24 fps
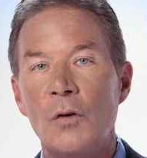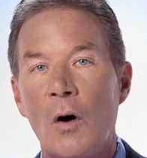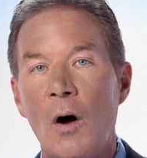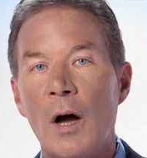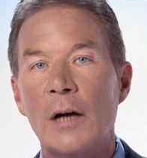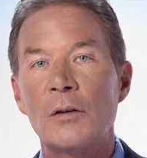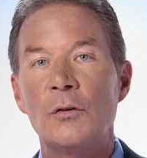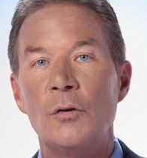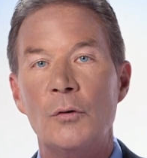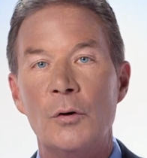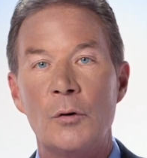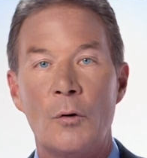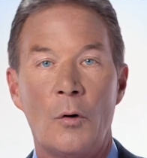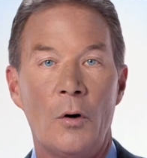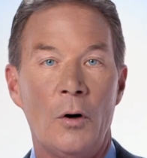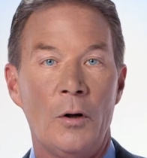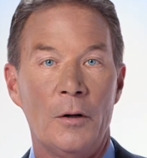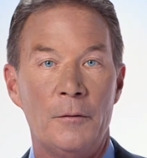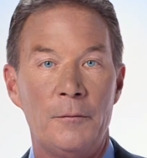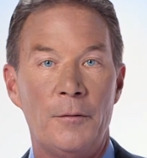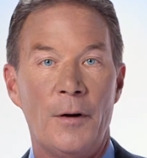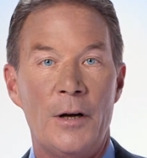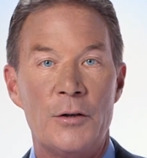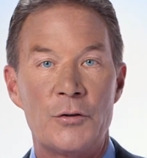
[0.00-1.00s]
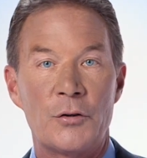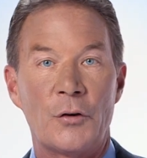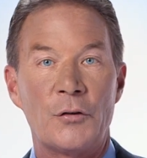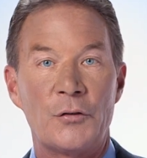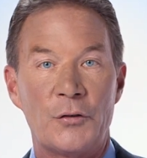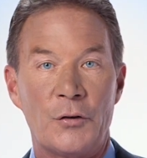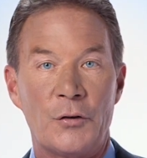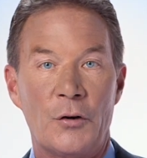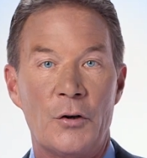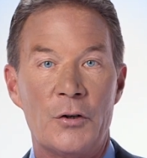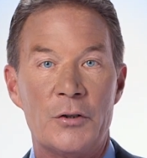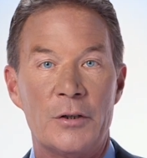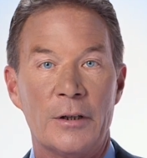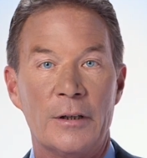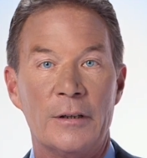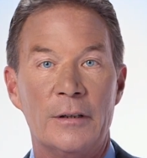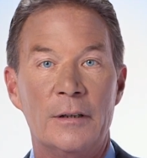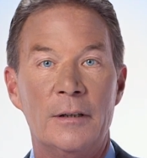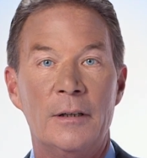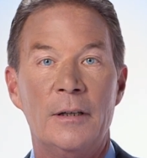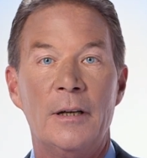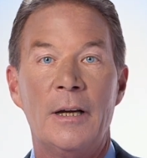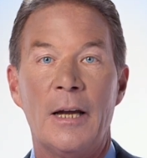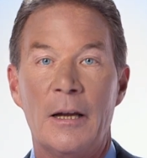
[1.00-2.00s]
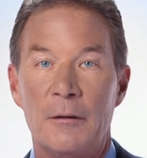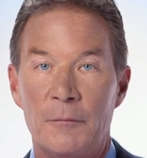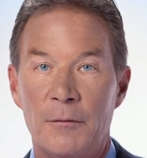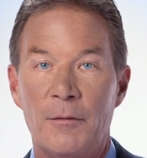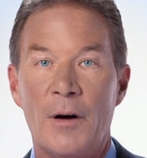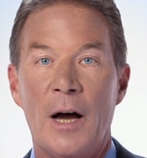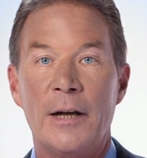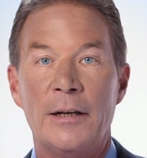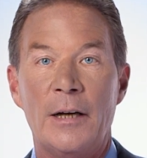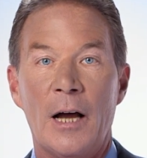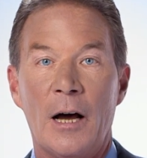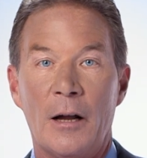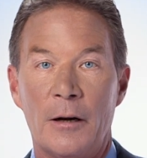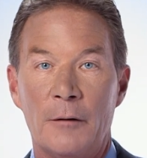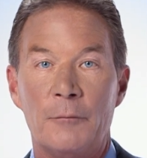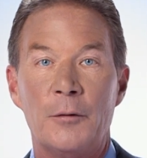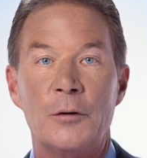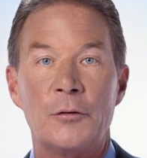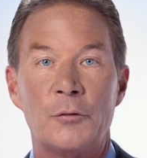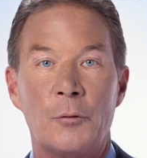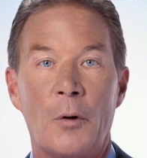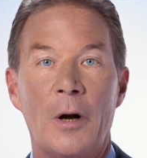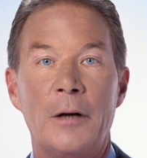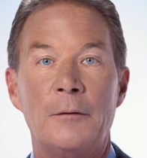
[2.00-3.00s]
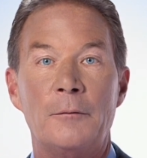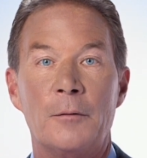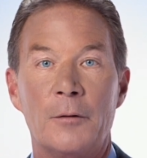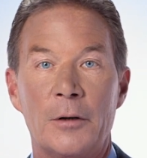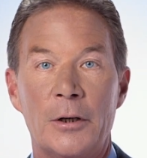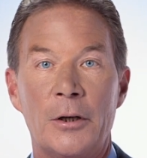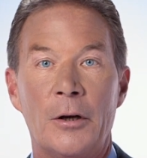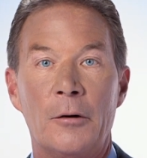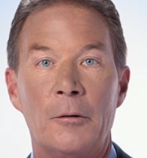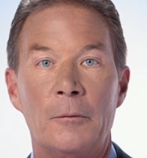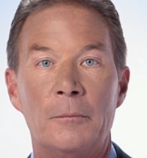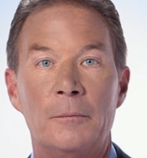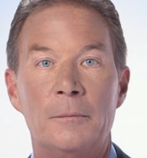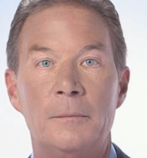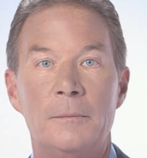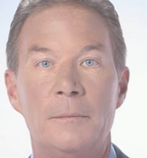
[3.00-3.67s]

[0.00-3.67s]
Talk to an oral and facial surgeon and find out if it's right for you.